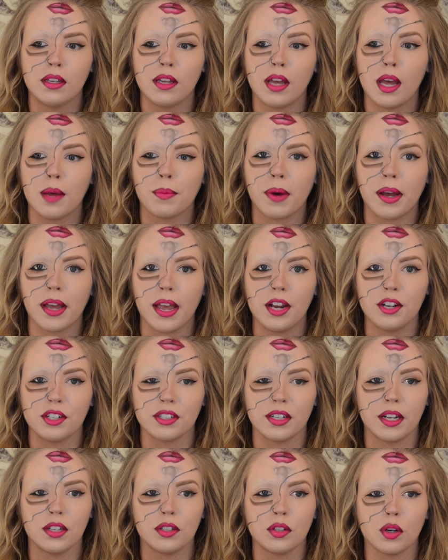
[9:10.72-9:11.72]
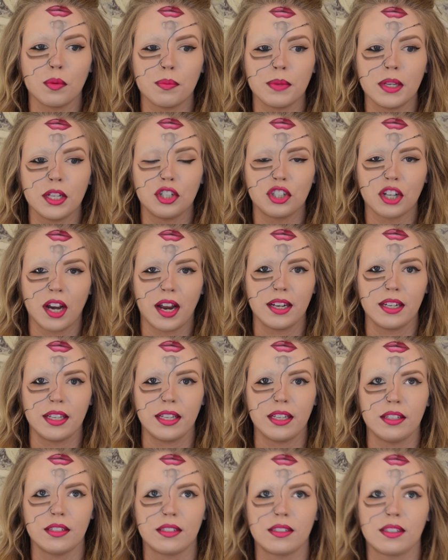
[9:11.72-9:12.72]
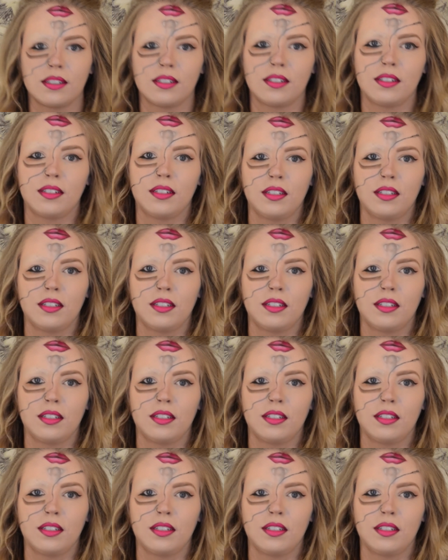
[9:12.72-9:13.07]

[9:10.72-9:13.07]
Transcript: And by Asian I don't mean Chinese.